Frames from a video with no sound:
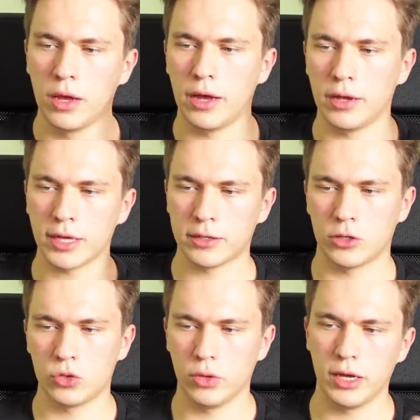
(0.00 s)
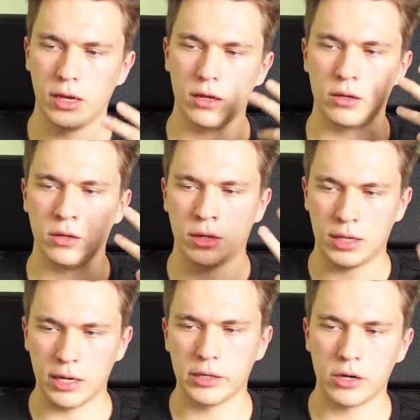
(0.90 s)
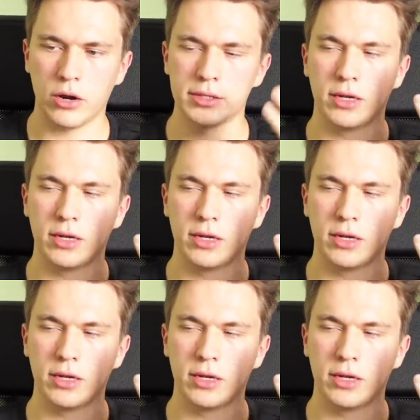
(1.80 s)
Carte à Jouer, Claret Cards,